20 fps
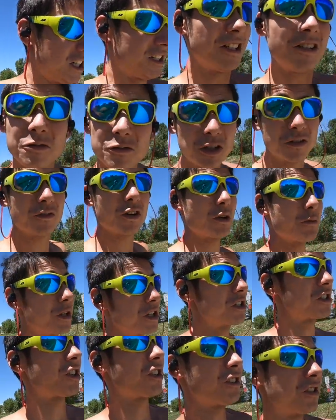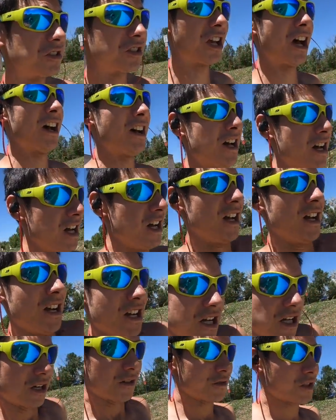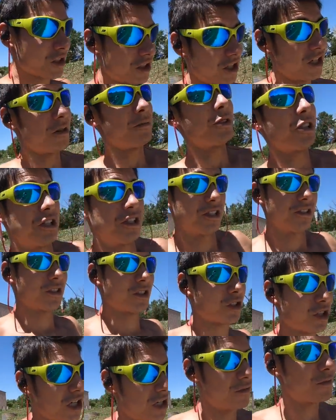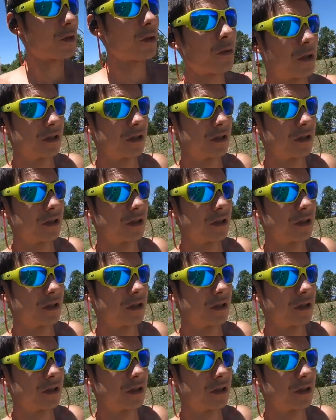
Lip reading: Didn't run very much because of Zagama and the travel.